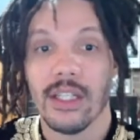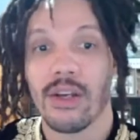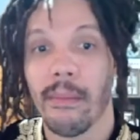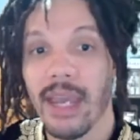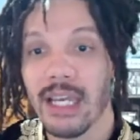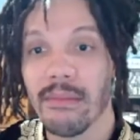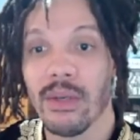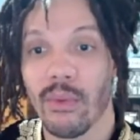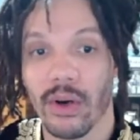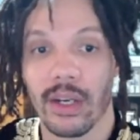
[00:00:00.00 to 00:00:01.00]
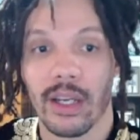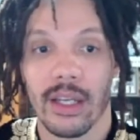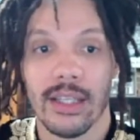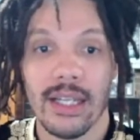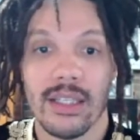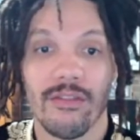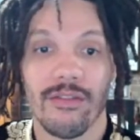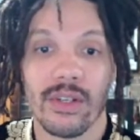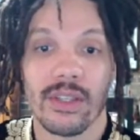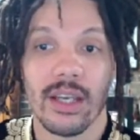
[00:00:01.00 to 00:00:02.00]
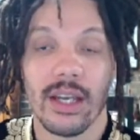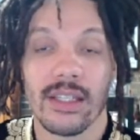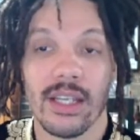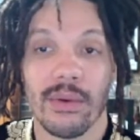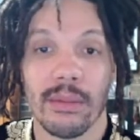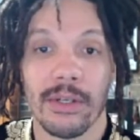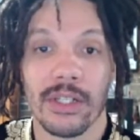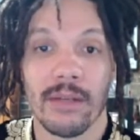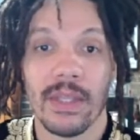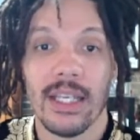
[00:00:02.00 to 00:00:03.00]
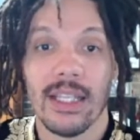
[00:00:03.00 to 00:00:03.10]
So make me work. That's the first thing I'd say with the bishop.